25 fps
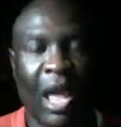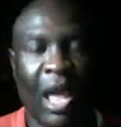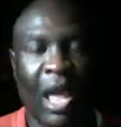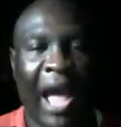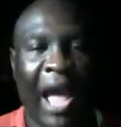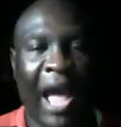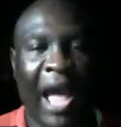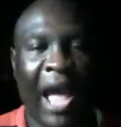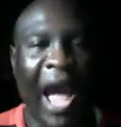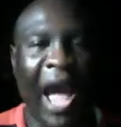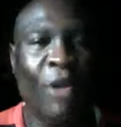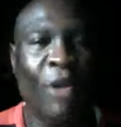
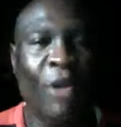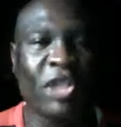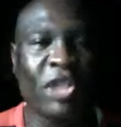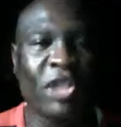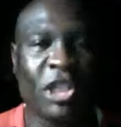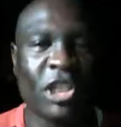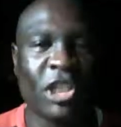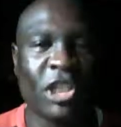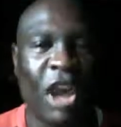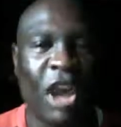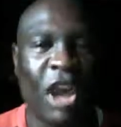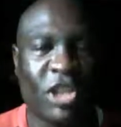I was
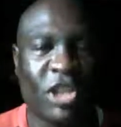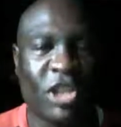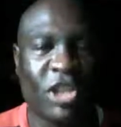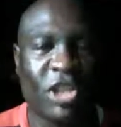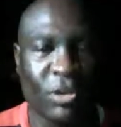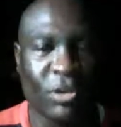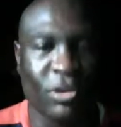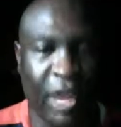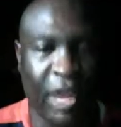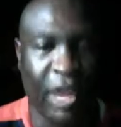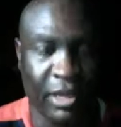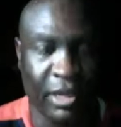
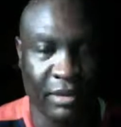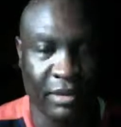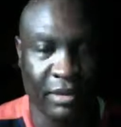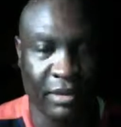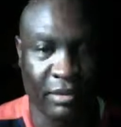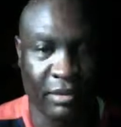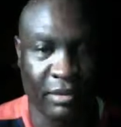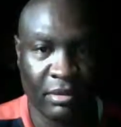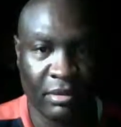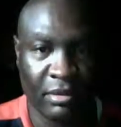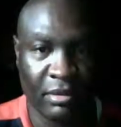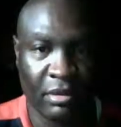incarcerated
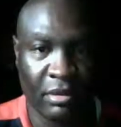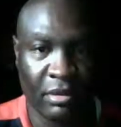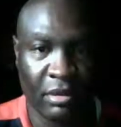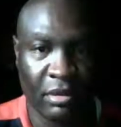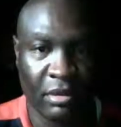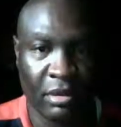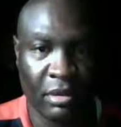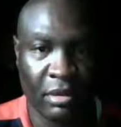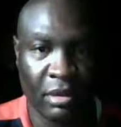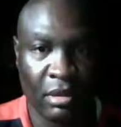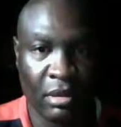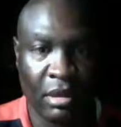
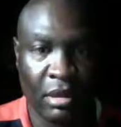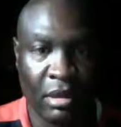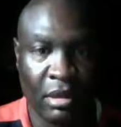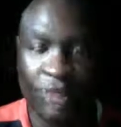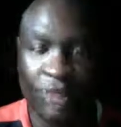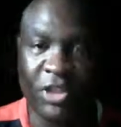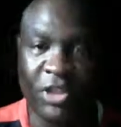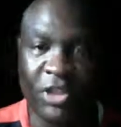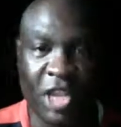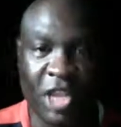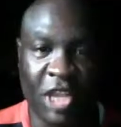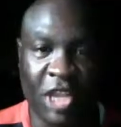
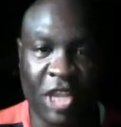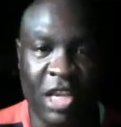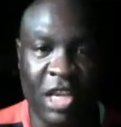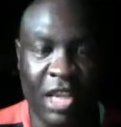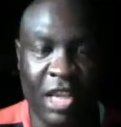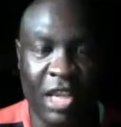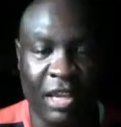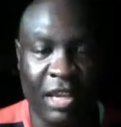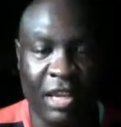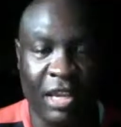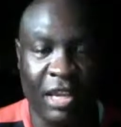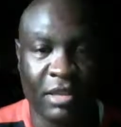for 10
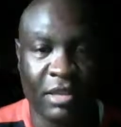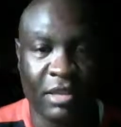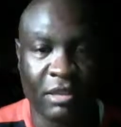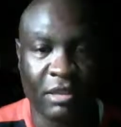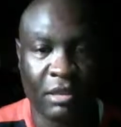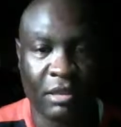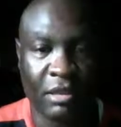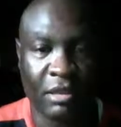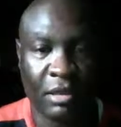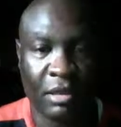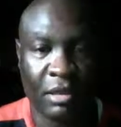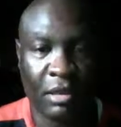years
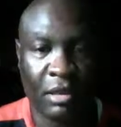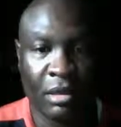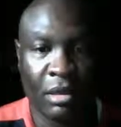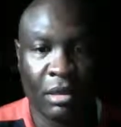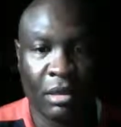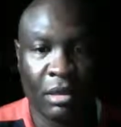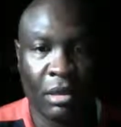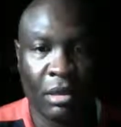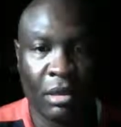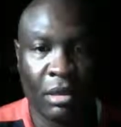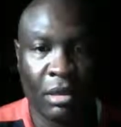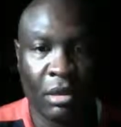
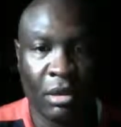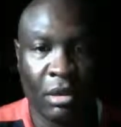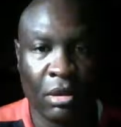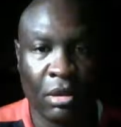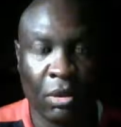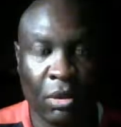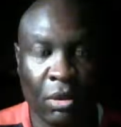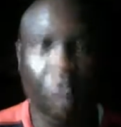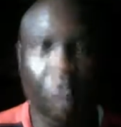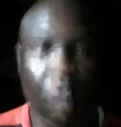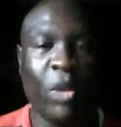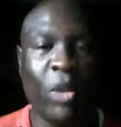
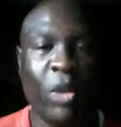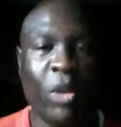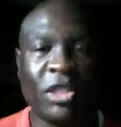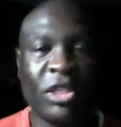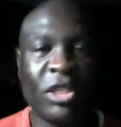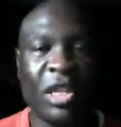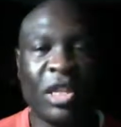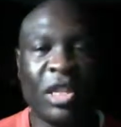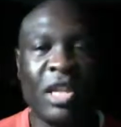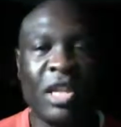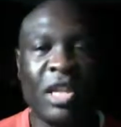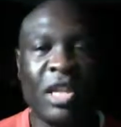
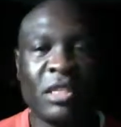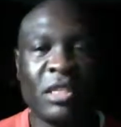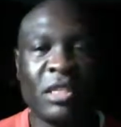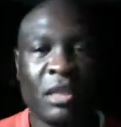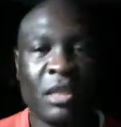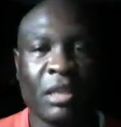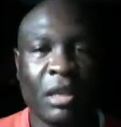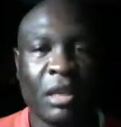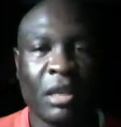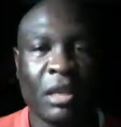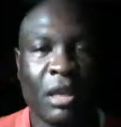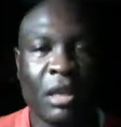with
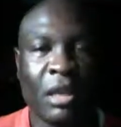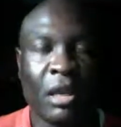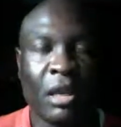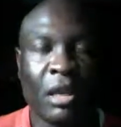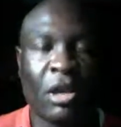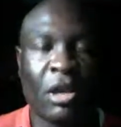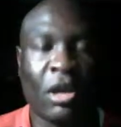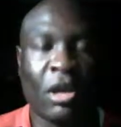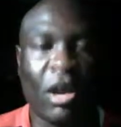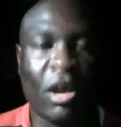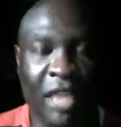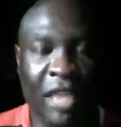these
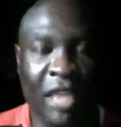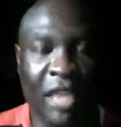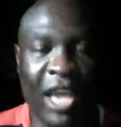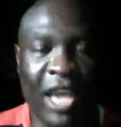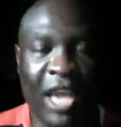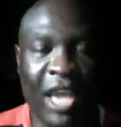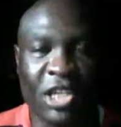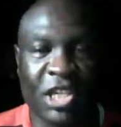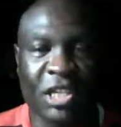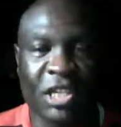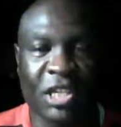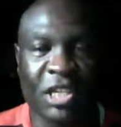
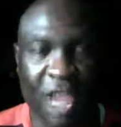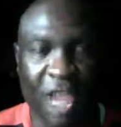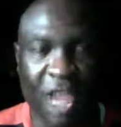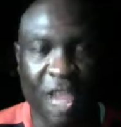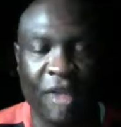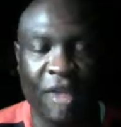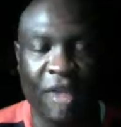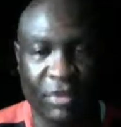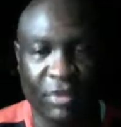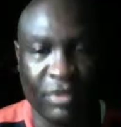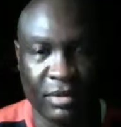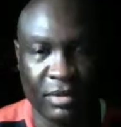Caucasian
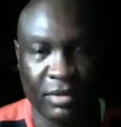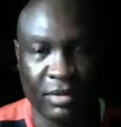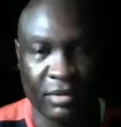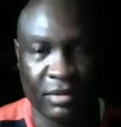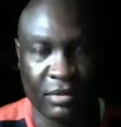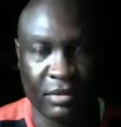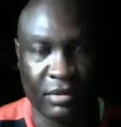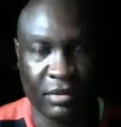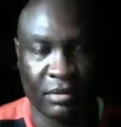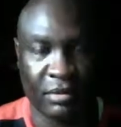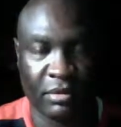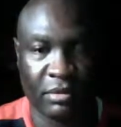
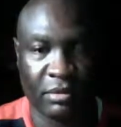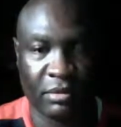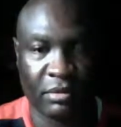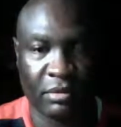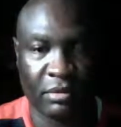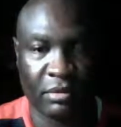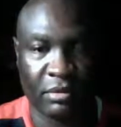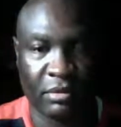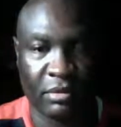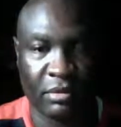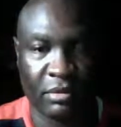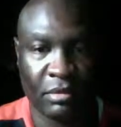devils.
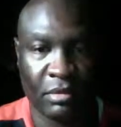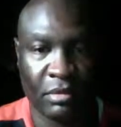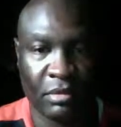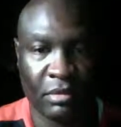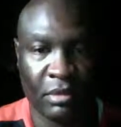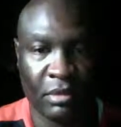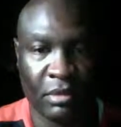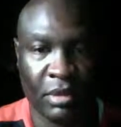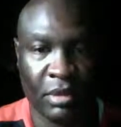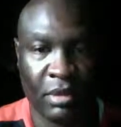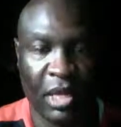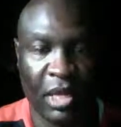
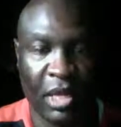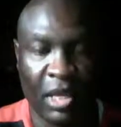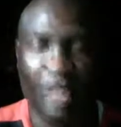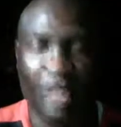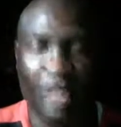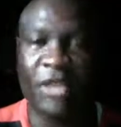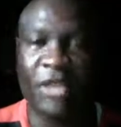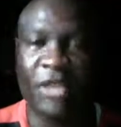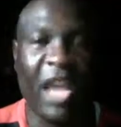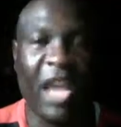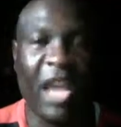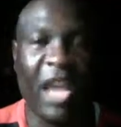
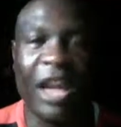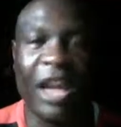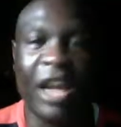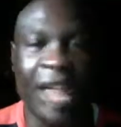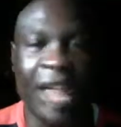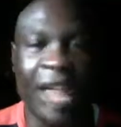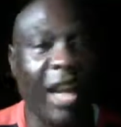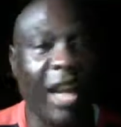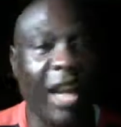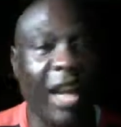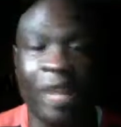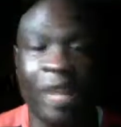They are
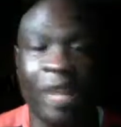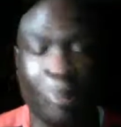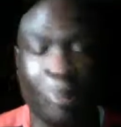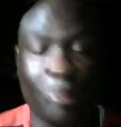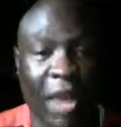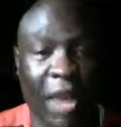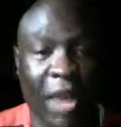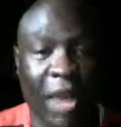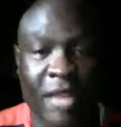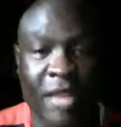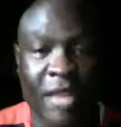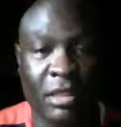not
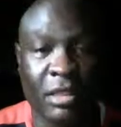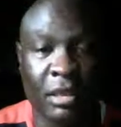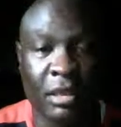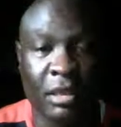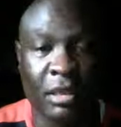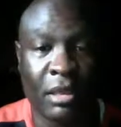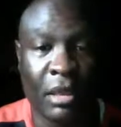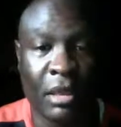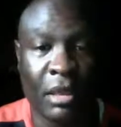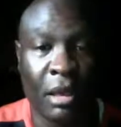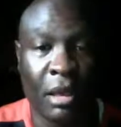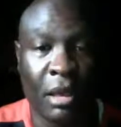impressed
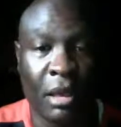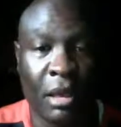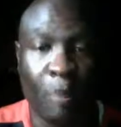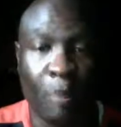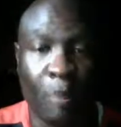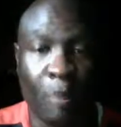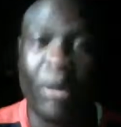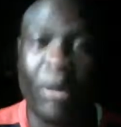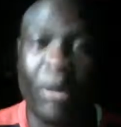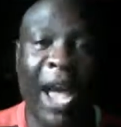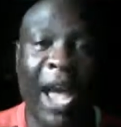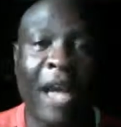
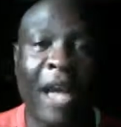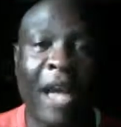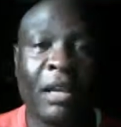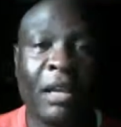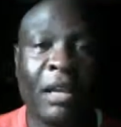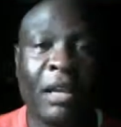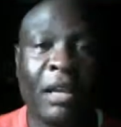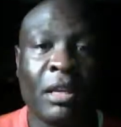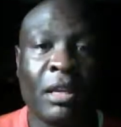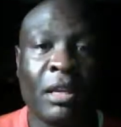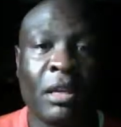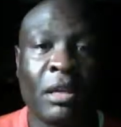by
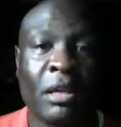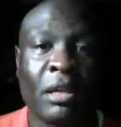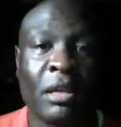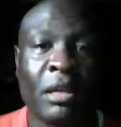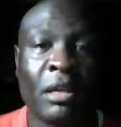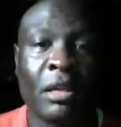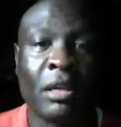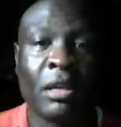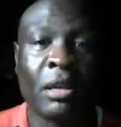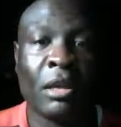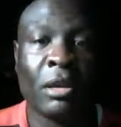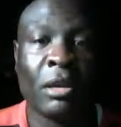
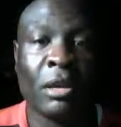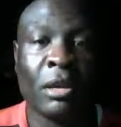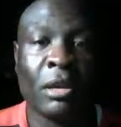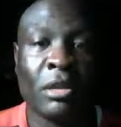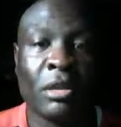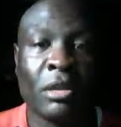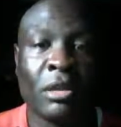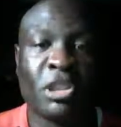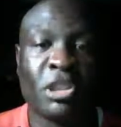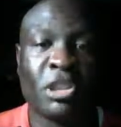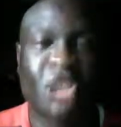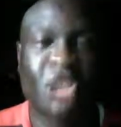
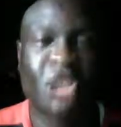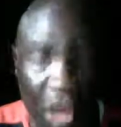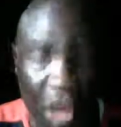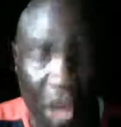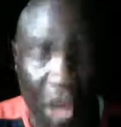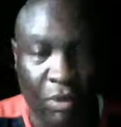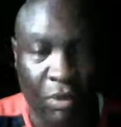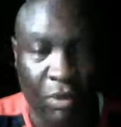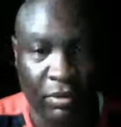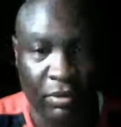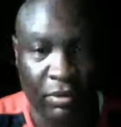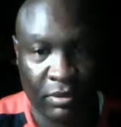
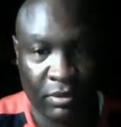show.